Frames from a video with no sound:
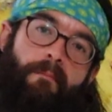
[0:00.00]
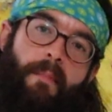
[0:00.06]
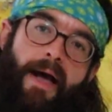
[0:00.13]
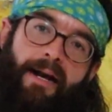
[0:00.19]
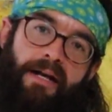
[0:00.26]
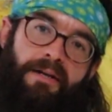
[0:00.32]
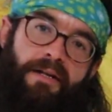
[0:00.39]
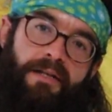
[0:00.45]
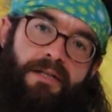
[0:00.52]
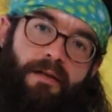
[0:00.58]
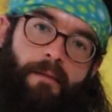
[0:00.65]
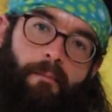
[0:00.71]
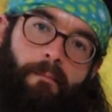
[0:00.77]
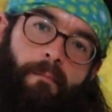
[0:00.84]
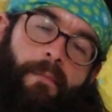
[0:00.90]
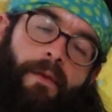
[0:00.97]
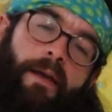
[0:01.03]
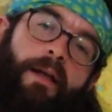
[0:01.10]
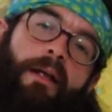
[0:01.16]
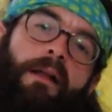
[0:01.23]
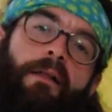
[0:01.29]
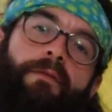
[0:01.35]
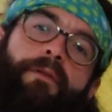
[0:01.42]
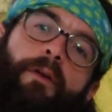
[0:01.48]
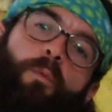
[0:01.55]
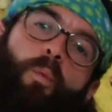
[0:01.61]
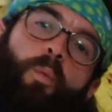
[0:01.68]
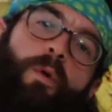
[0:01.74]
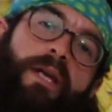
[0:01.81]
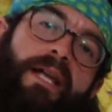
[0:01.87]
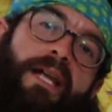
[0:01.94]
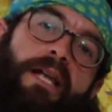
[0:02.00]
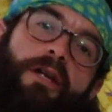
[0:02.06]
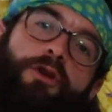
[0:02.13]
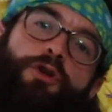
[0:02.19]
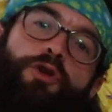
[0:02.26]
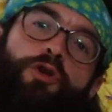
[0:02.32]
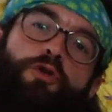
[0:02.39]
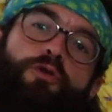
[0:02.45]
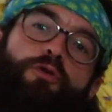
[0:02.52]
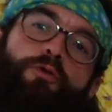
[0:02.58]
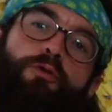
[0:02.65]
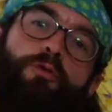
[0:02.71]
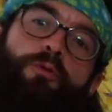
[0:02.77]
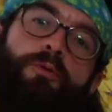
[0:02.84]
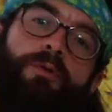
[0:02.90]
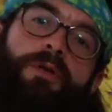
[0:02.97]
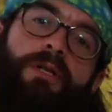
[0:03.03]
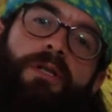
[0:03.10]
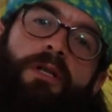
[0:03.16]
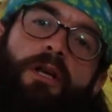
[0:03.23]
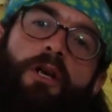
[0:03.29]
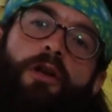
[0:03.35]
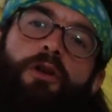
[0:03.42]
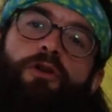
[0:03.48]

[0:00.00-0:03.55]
mechanism that we use